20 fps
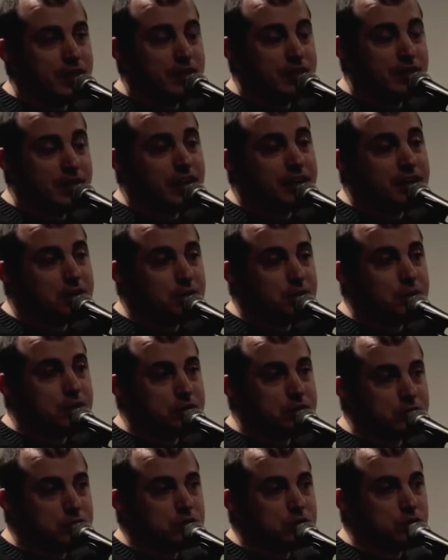that could be
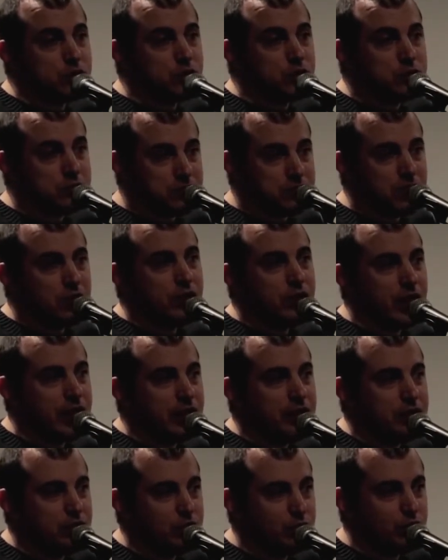useful.
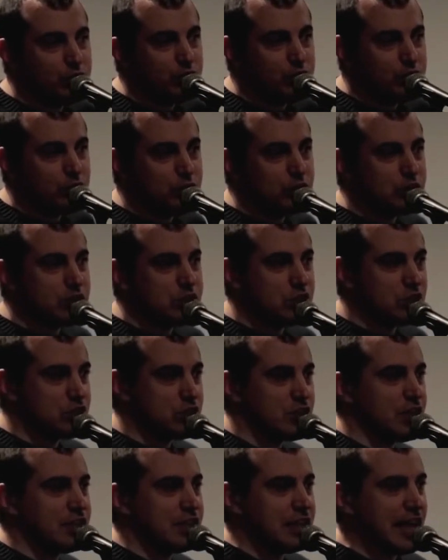Okay, you could use it
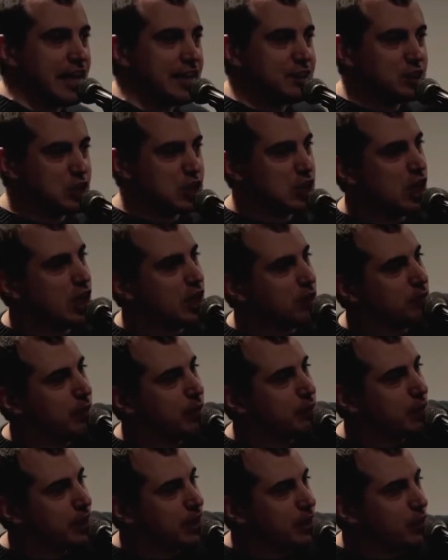just like that. Just lock
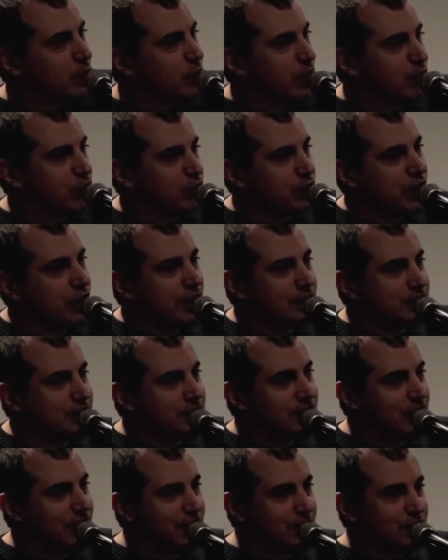my money away for
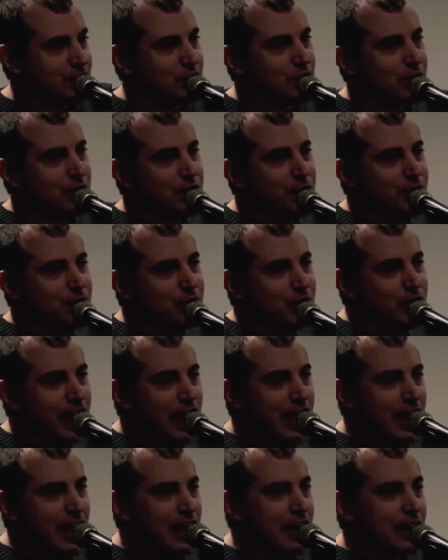90 days.
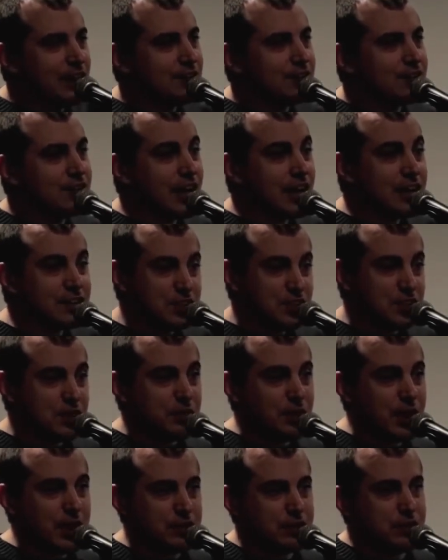And the nice thing
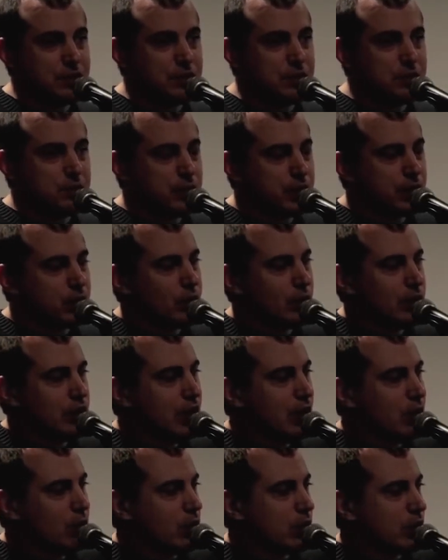about the Bitcoin
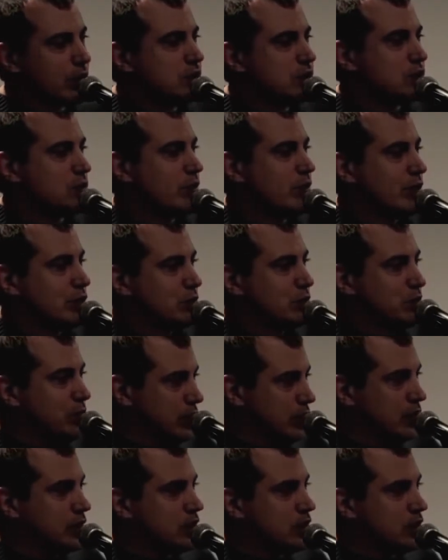network is that when you put